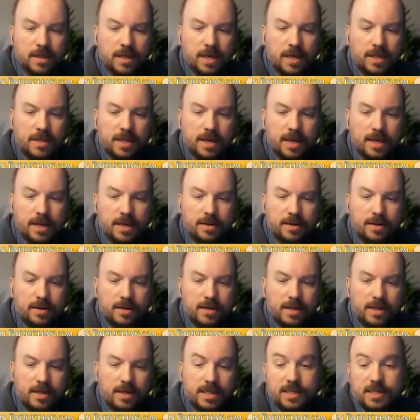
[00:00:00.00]
And then
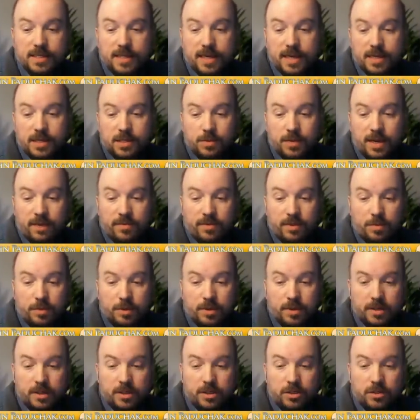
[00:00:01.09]
in this case, we have the
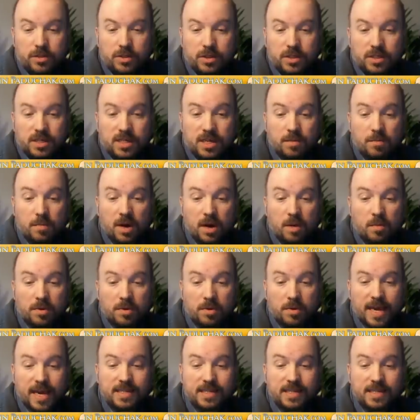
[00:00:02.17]
ability to do some public